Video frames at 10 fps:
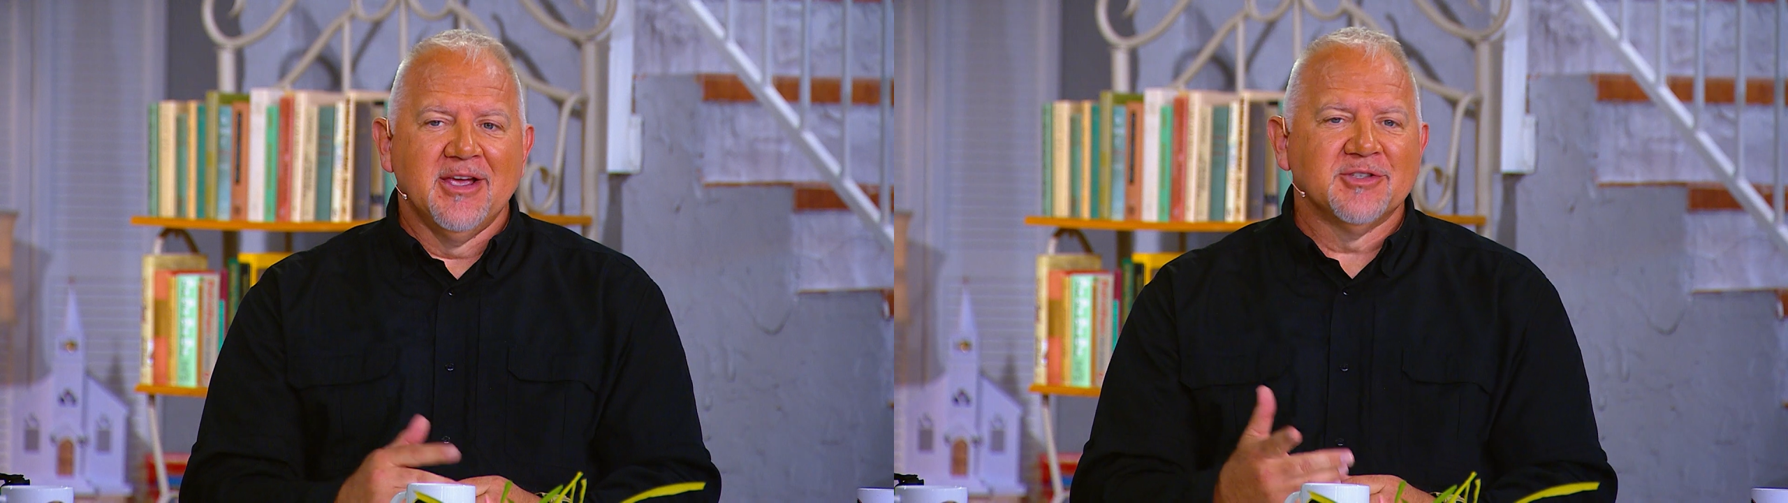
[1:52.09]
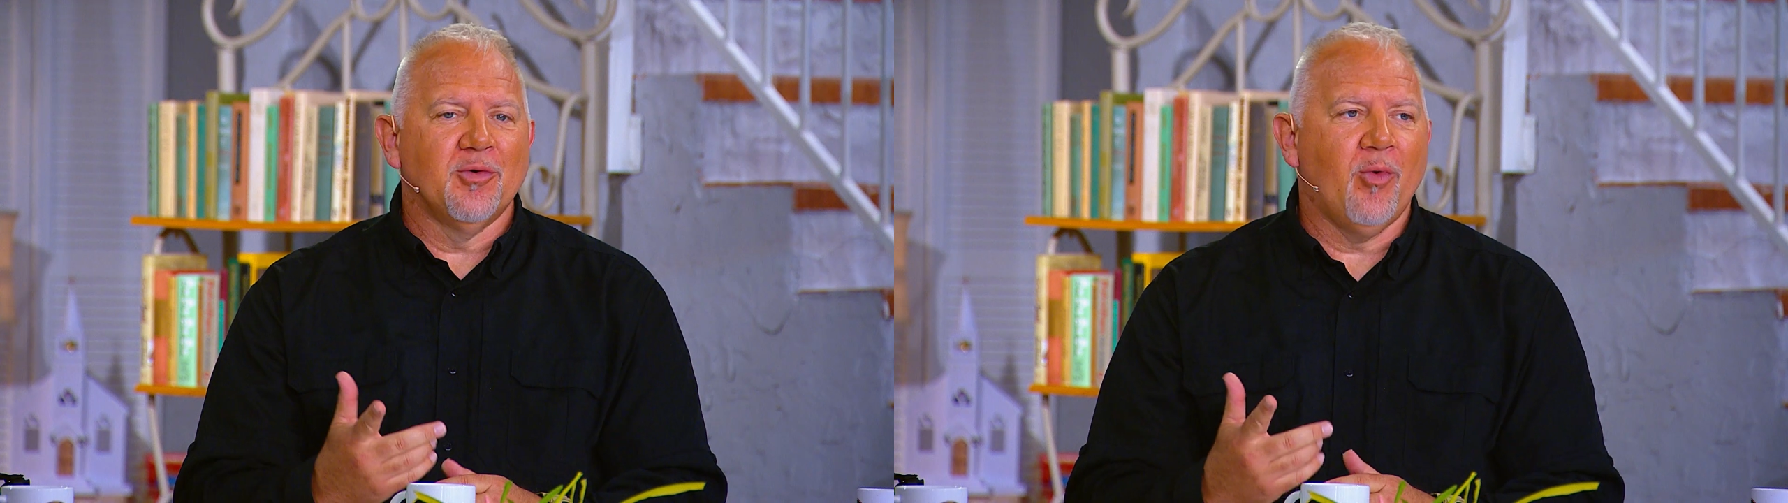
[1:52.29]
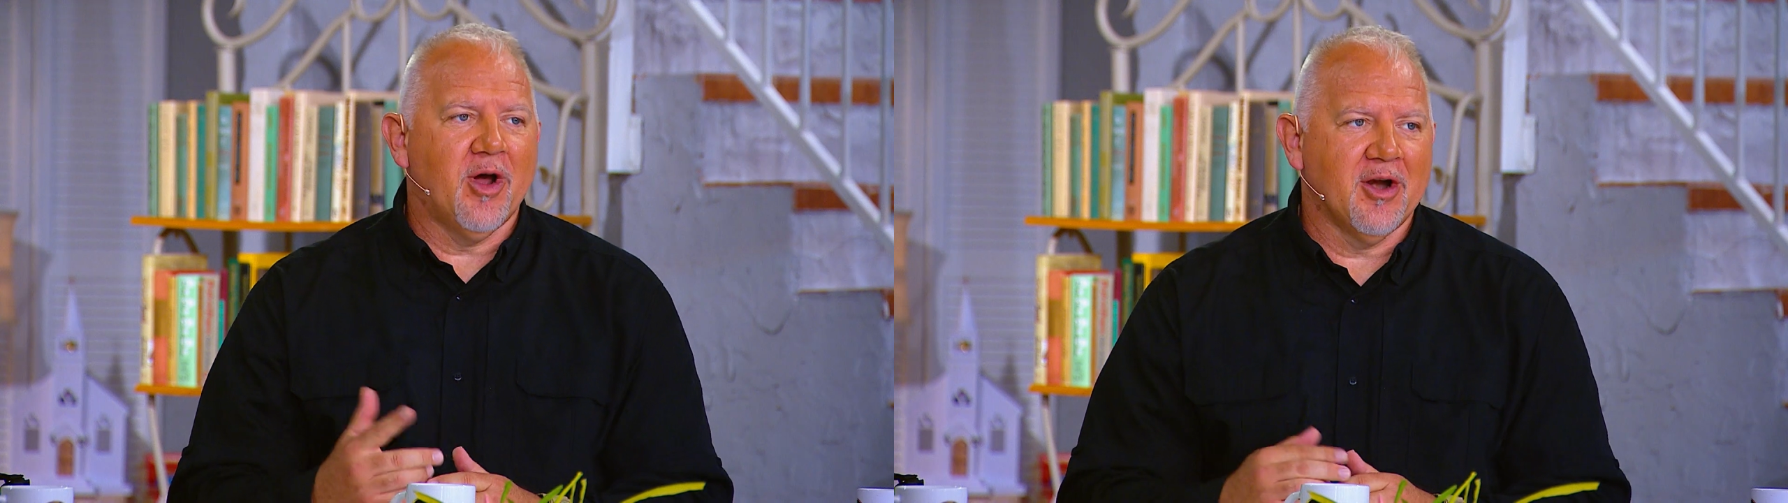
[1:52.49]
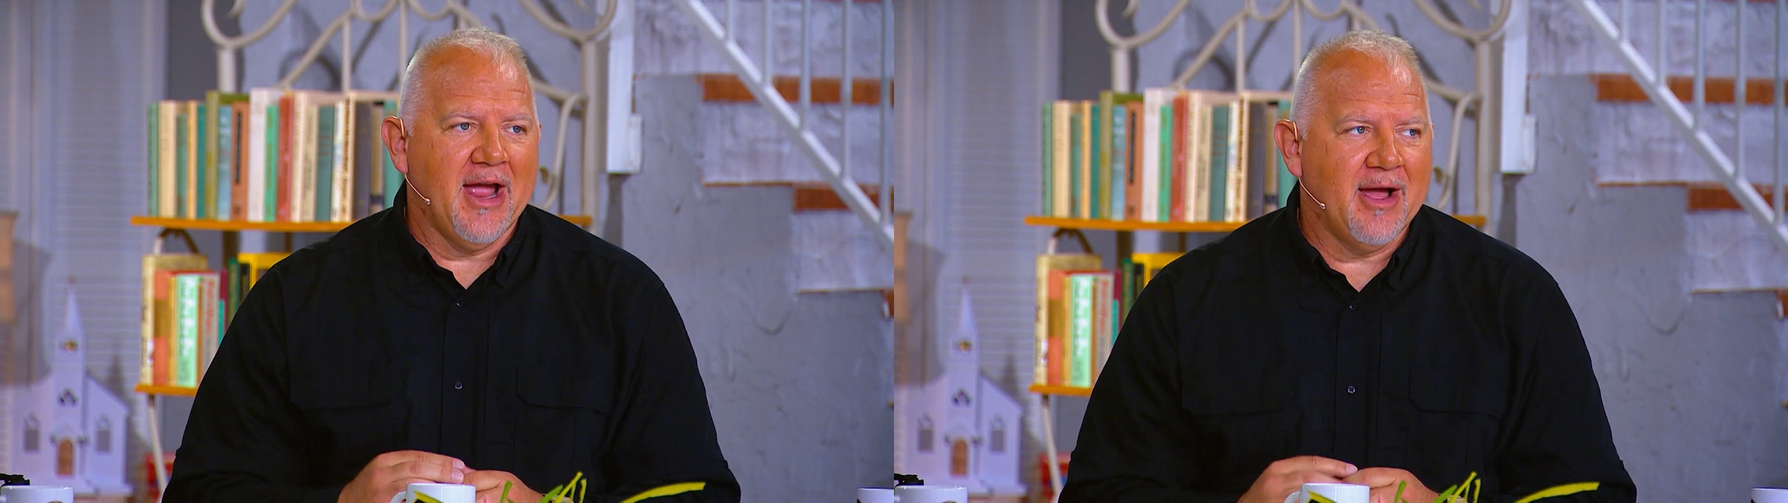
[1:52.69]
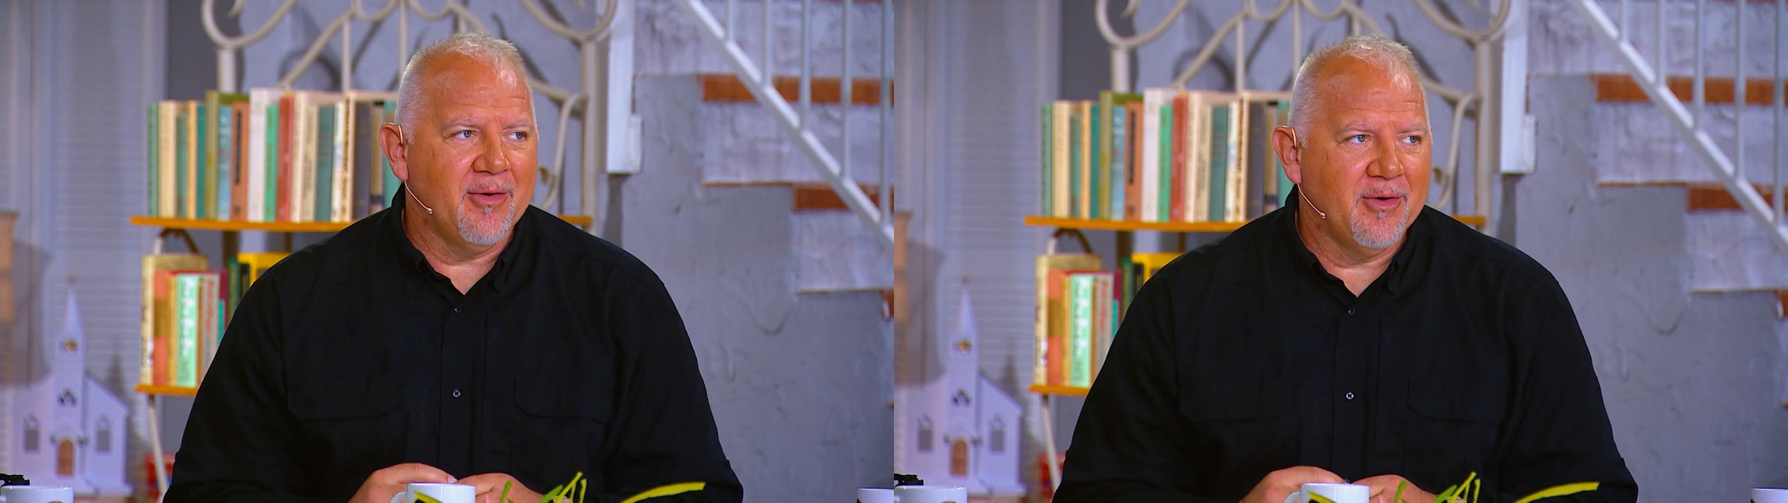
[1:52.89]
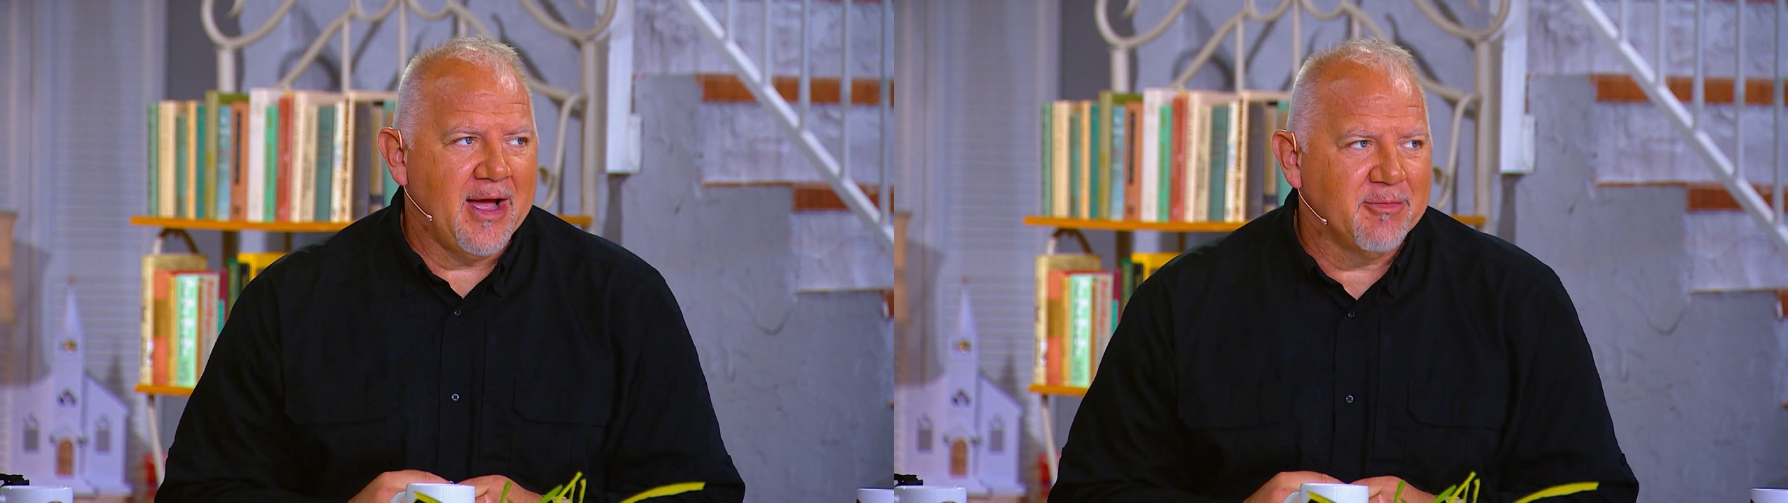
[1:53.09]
So water, how how